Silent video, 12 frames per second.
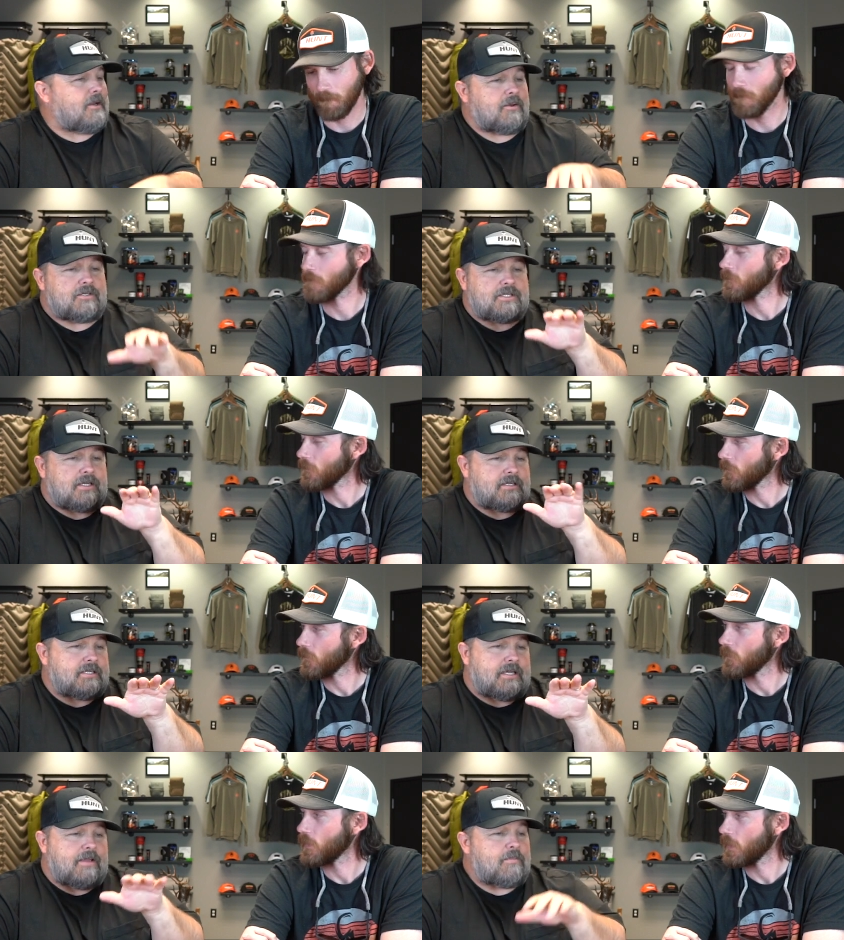Speaker 1: you know, to,
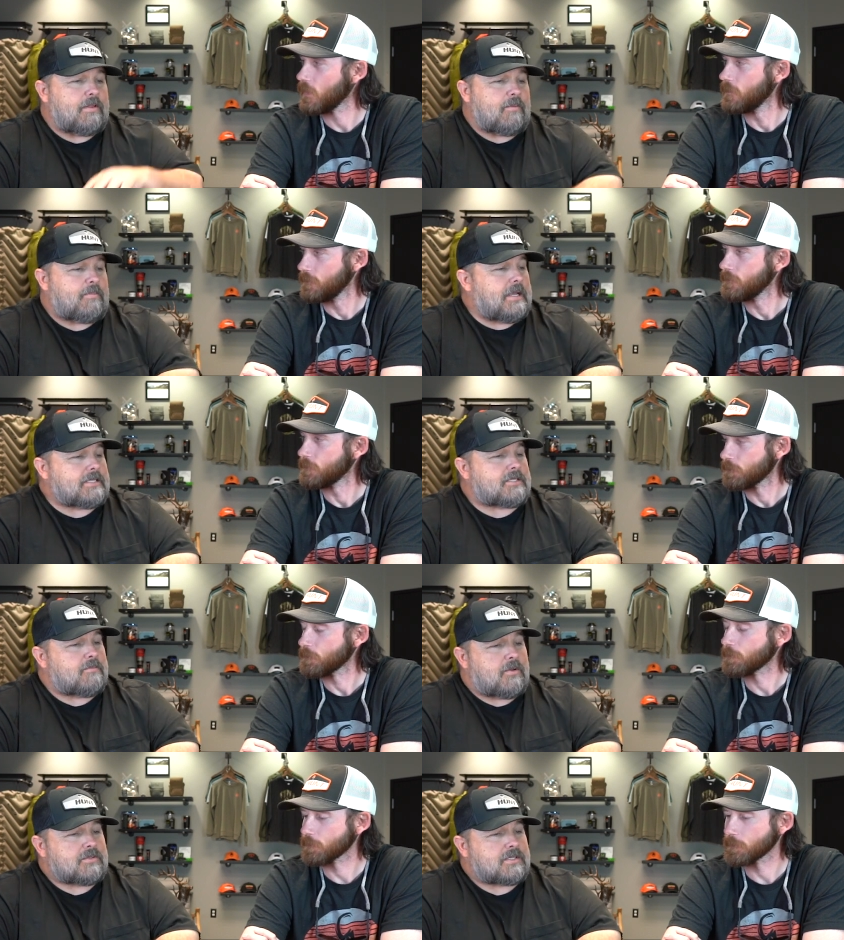to give me the
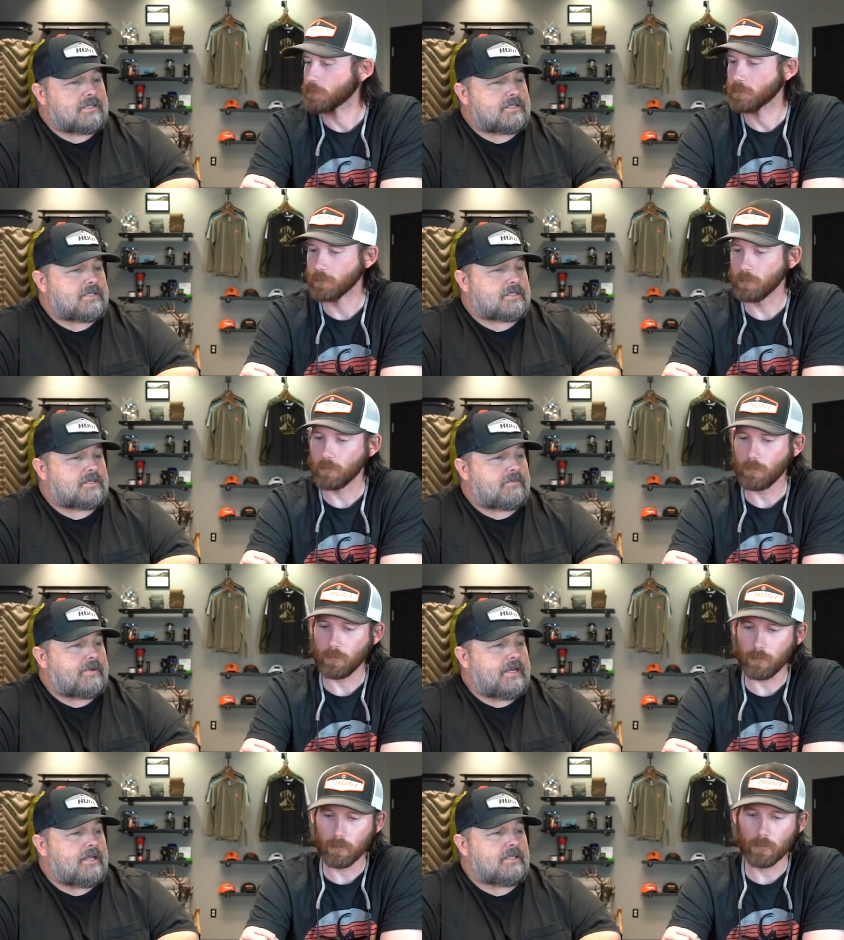best and most
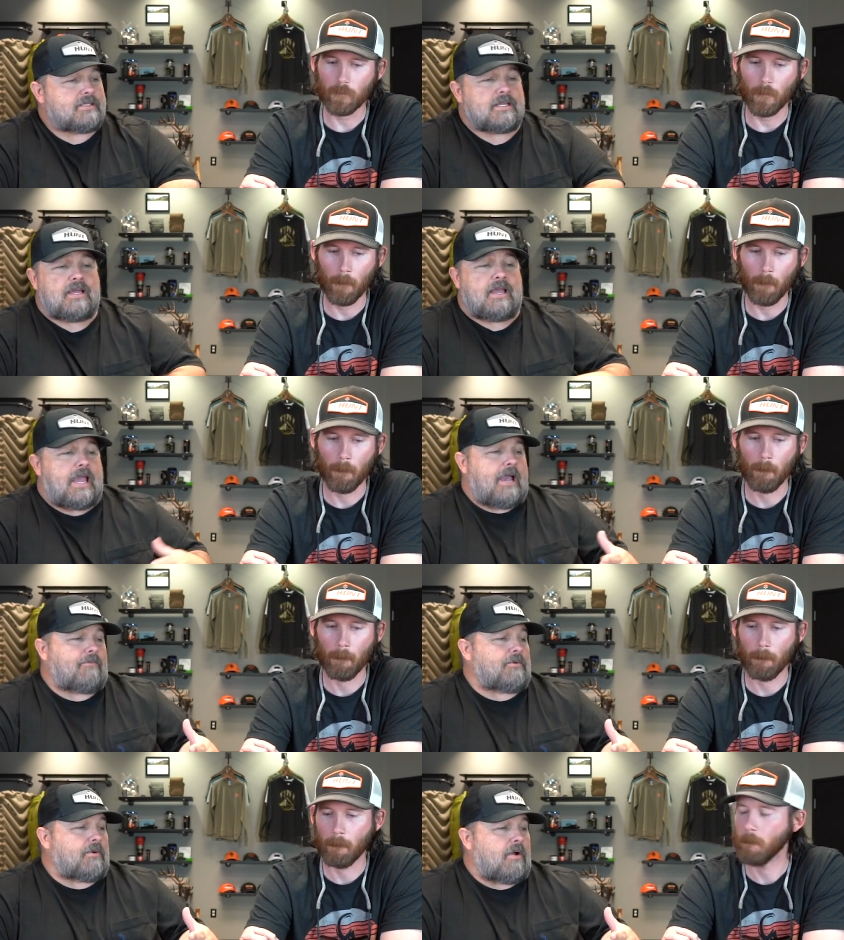consistent readings.
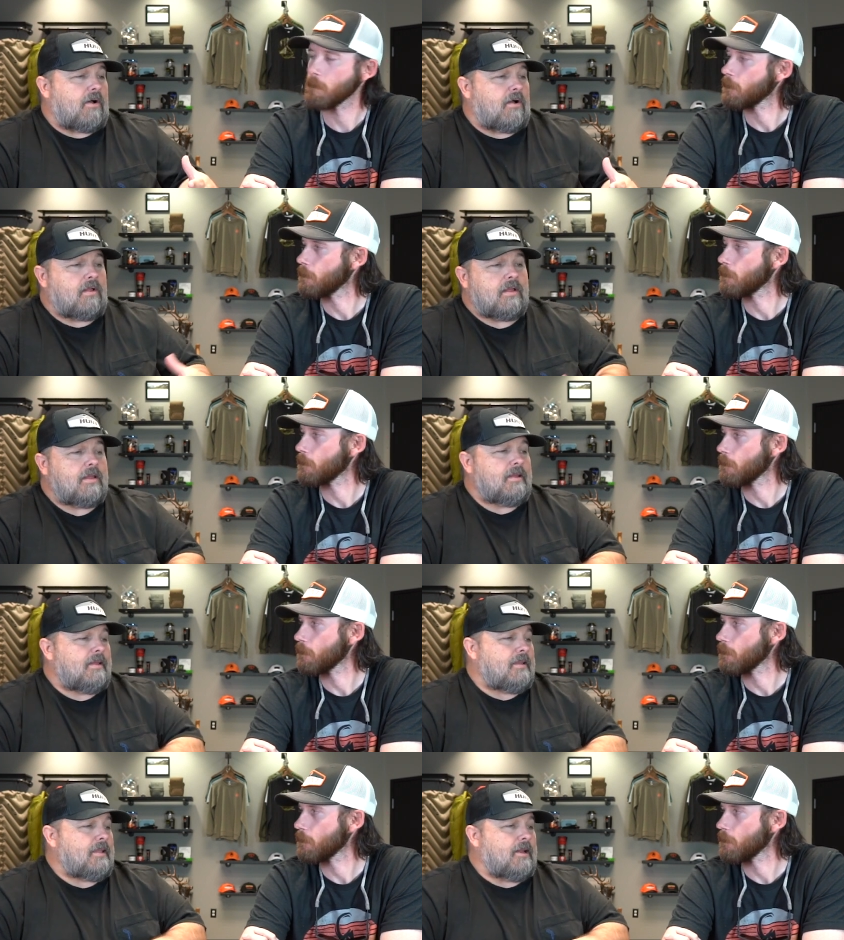After all,
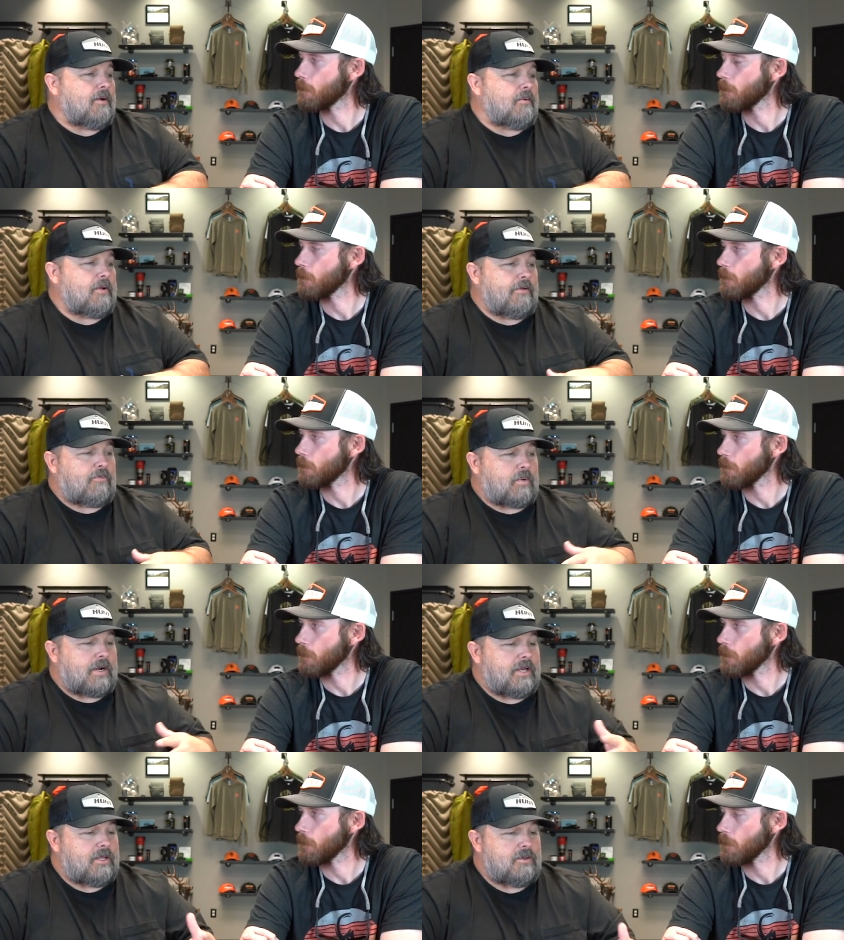you know, if
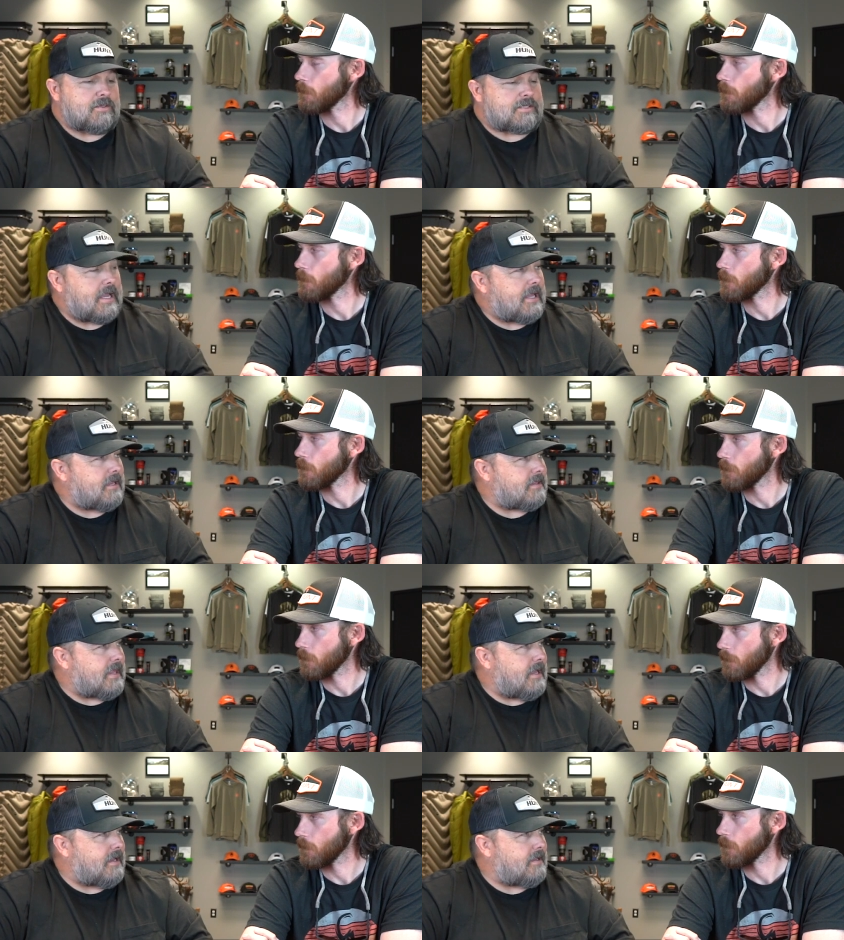we're gonna use
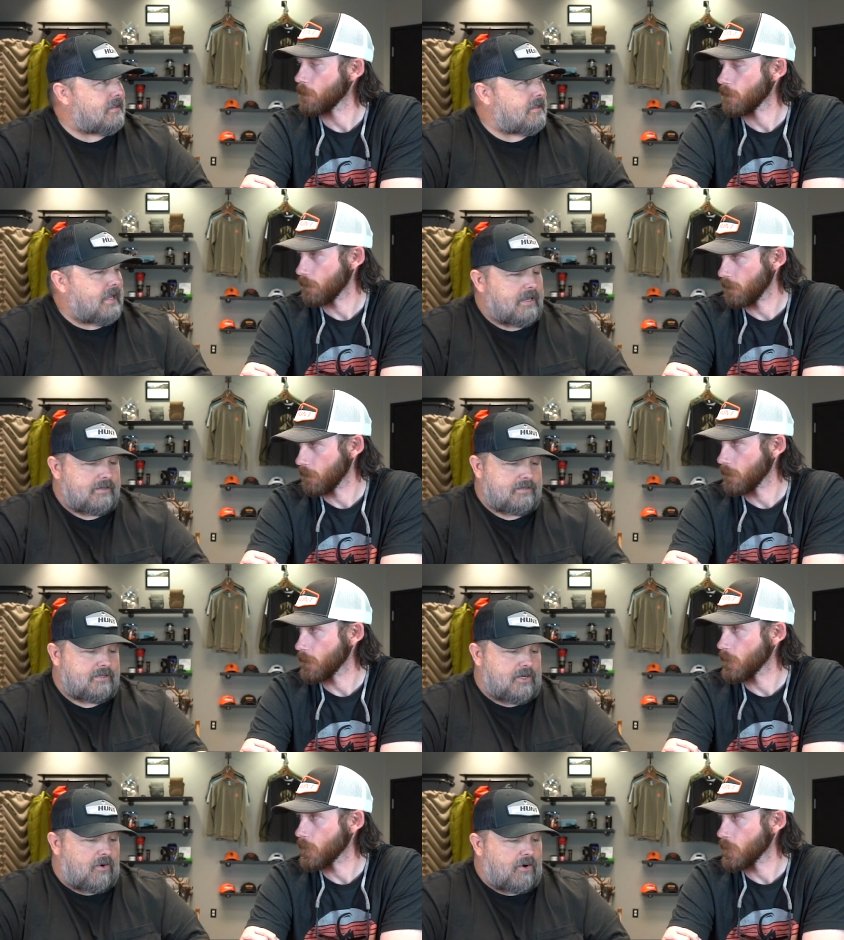that that that
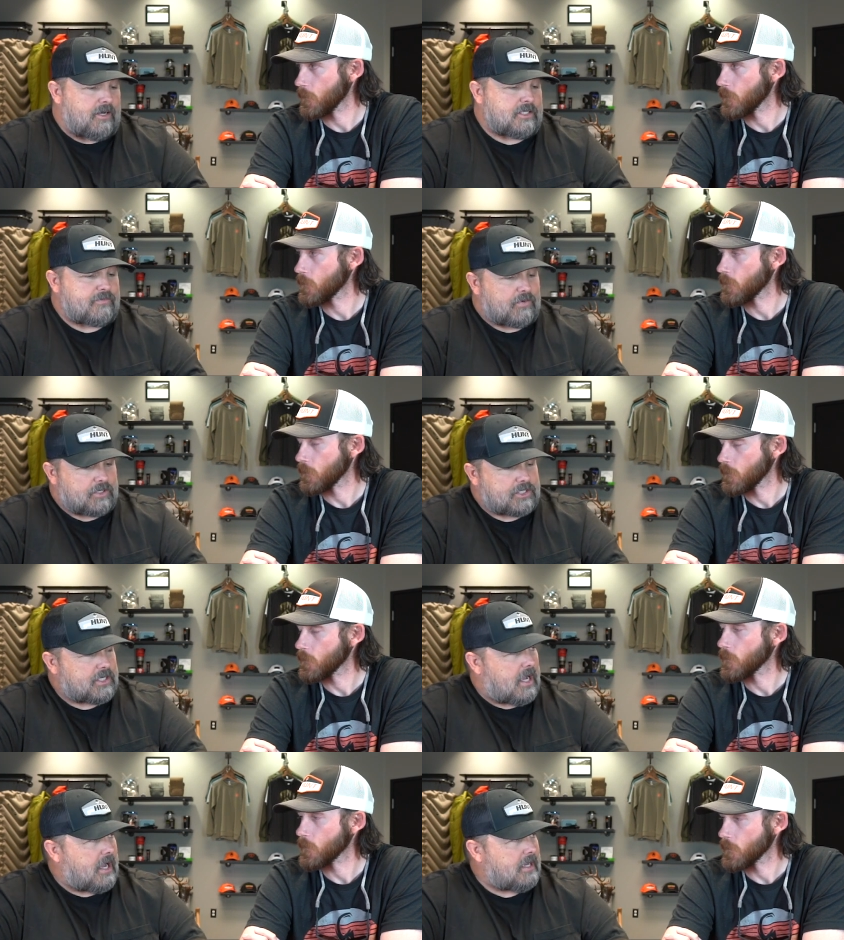yardage for a
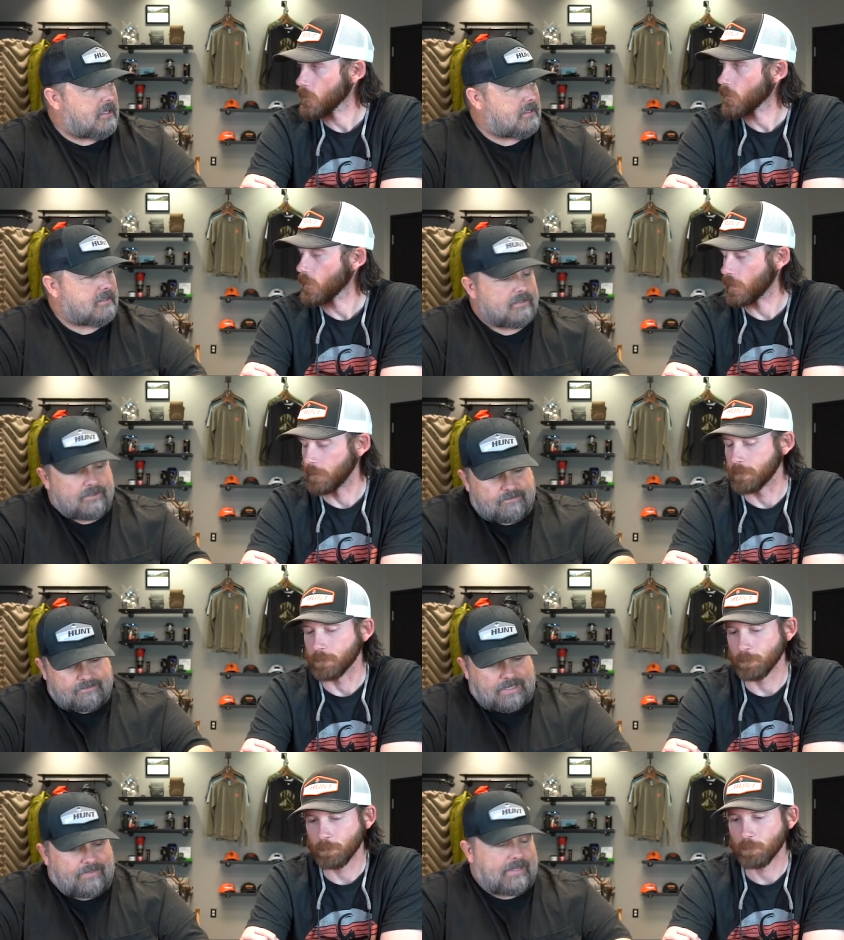shot,
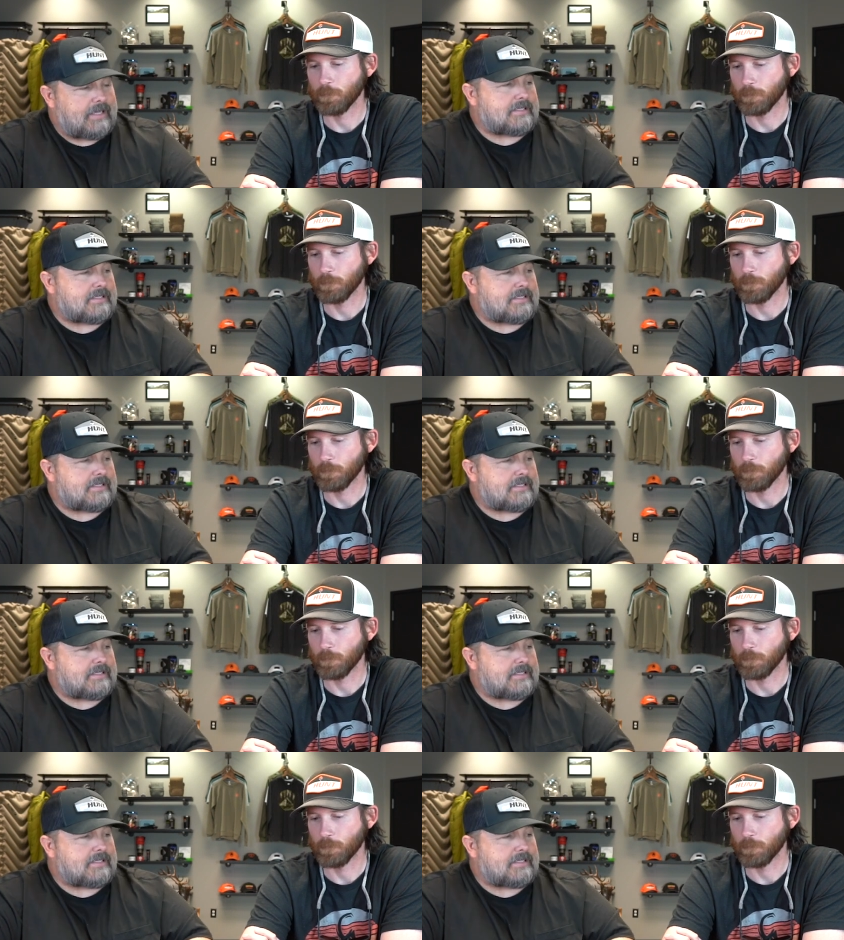Mm-hmm. I think